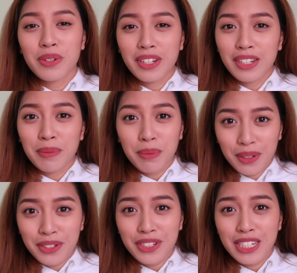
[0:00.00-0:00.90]
to quickly
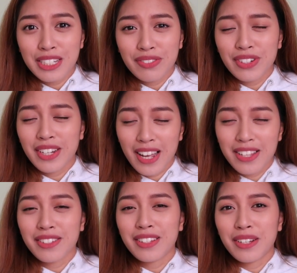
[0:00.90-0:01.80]
apologize for
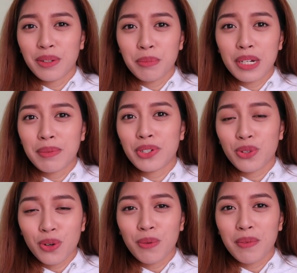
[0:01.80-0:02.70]
cancelling on pretty
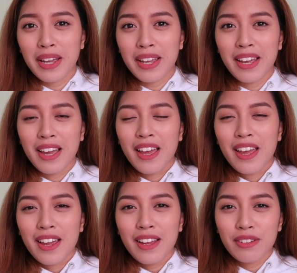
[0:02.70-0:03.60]
much all my
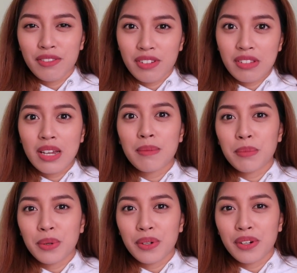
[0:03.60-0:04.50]
end of
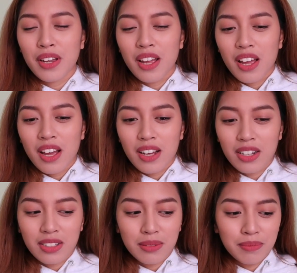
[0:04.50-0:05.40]
September
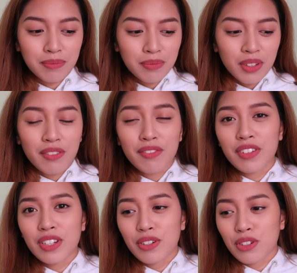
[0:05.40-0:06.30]

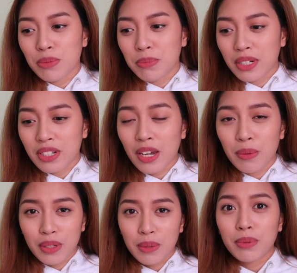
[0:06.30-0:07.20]
videos, but I
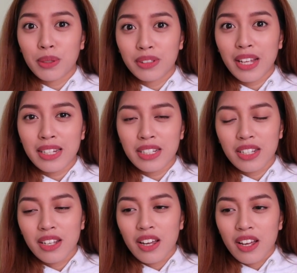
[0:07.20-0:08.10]
will upload that
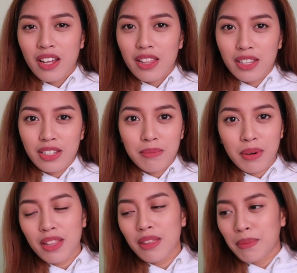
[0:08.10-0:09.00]
this
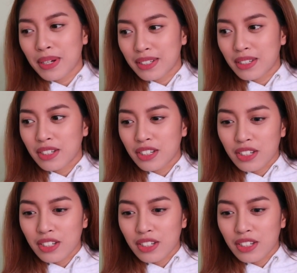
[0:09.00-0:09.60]
month. But